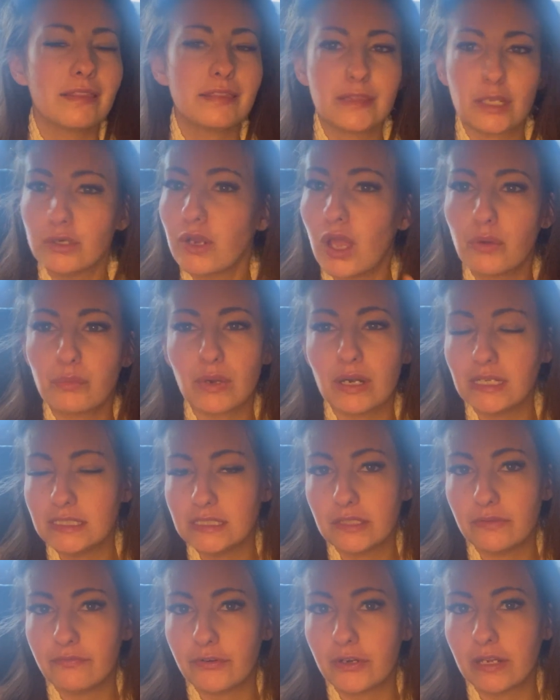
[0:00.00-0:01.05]
they're not ready
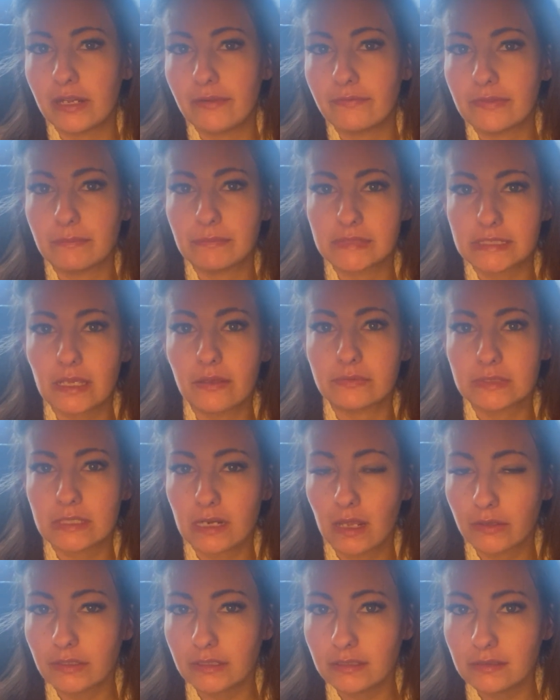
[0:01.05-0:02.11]
to forgive themselves and
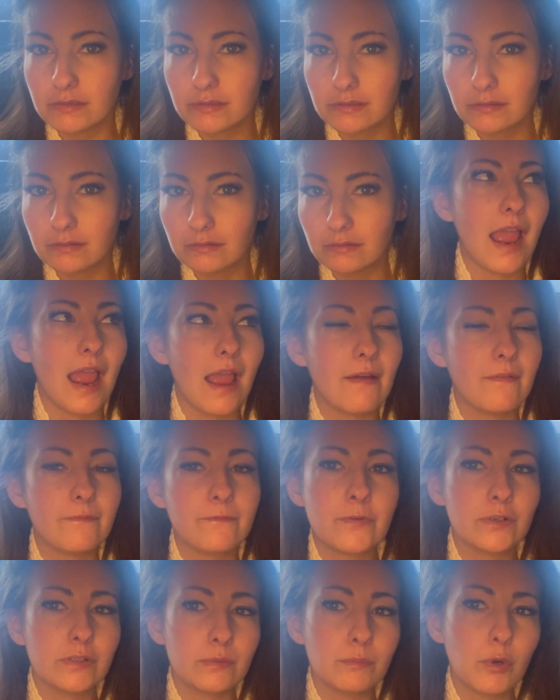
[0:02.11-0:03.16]
others.
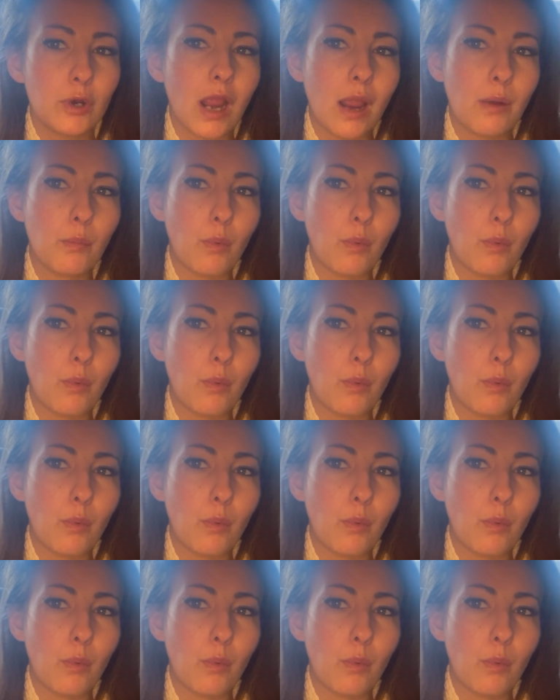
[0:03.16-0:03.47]
Furthermore,